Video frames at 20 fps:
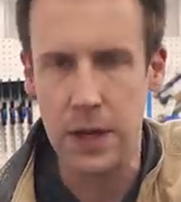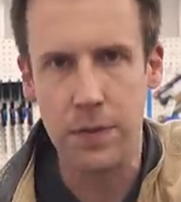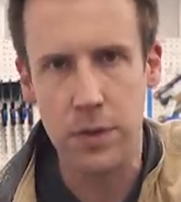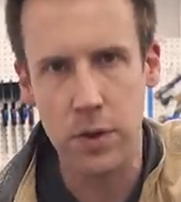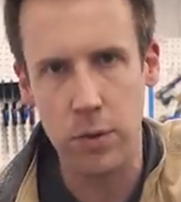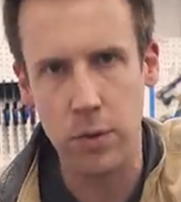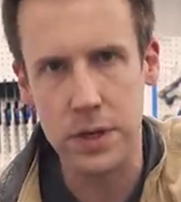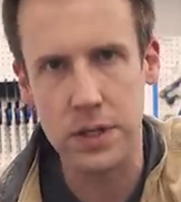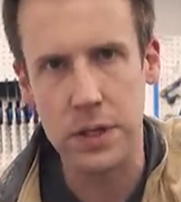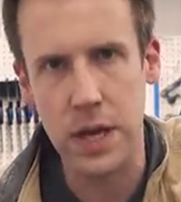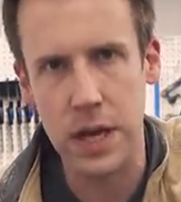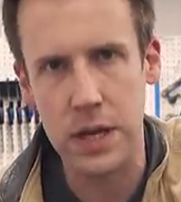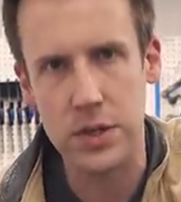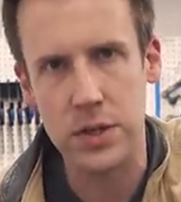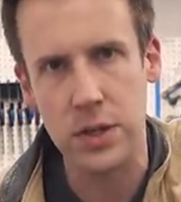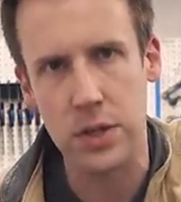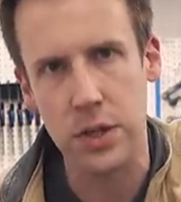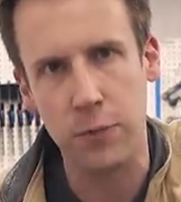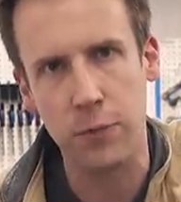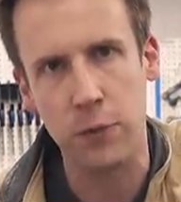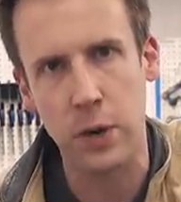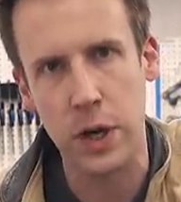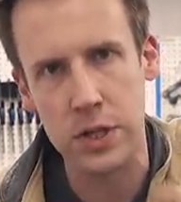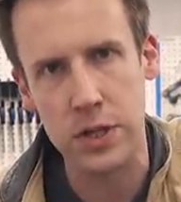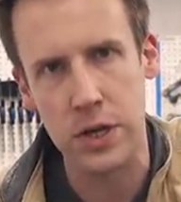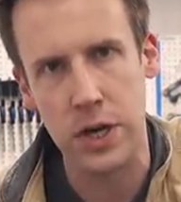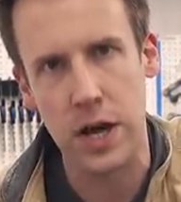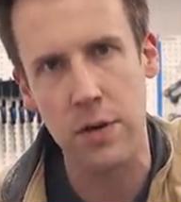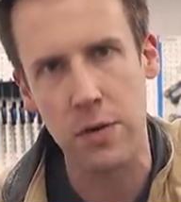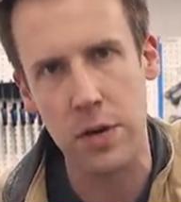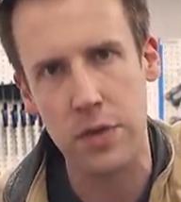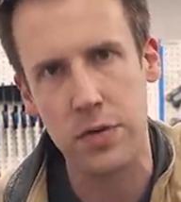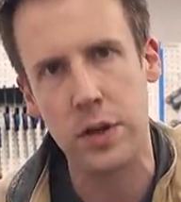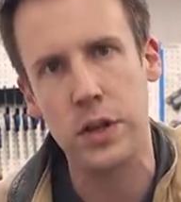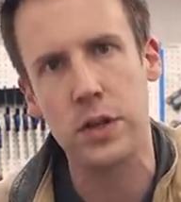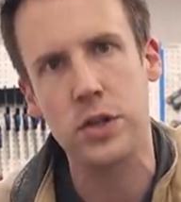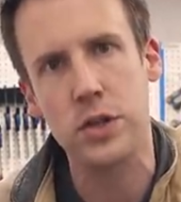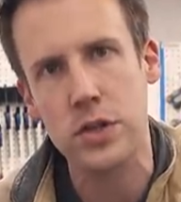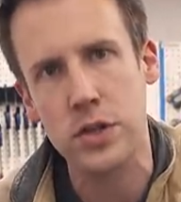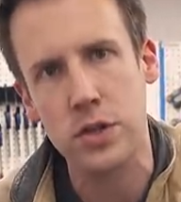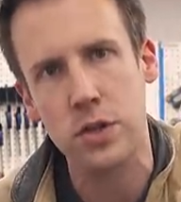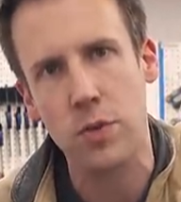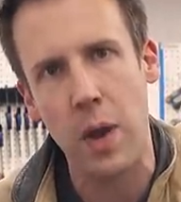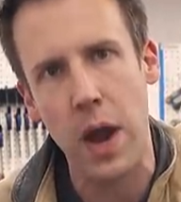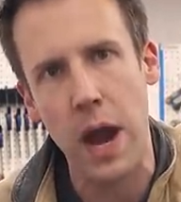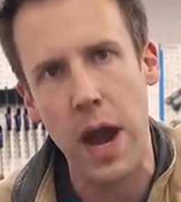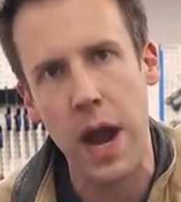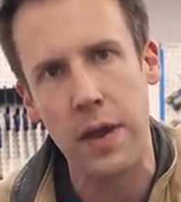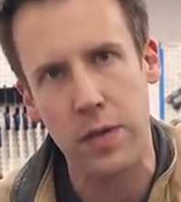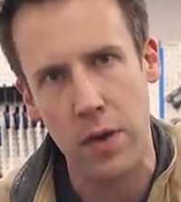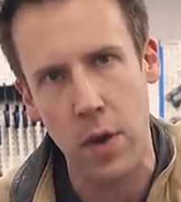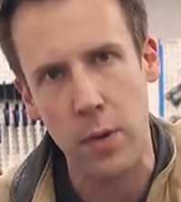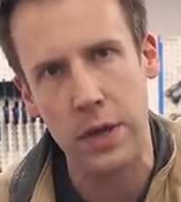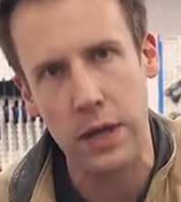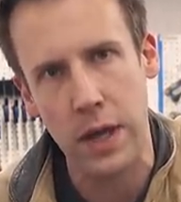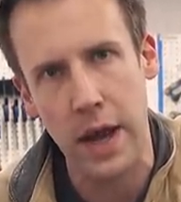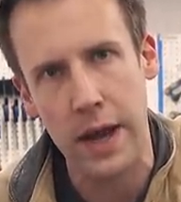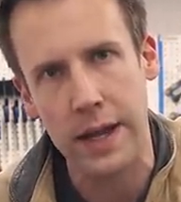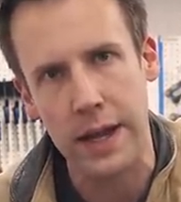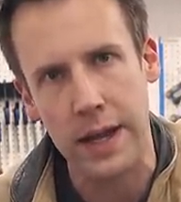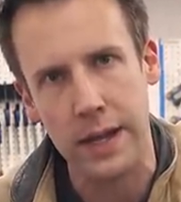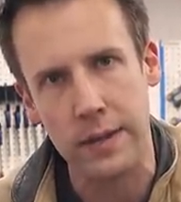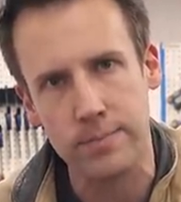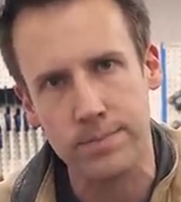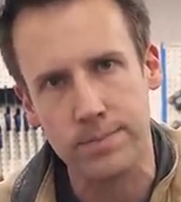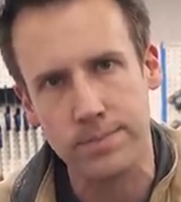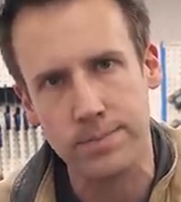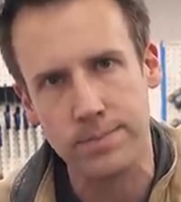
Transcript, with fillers: the retention, the friction, everything just the way that we like it.